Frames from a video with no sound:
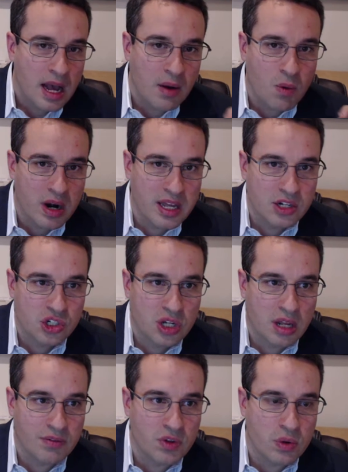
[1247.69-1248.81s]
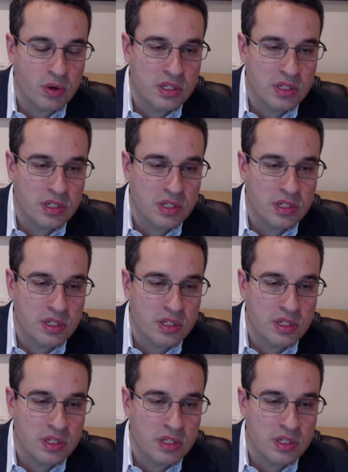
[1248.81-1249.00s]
I want to get a shot of the view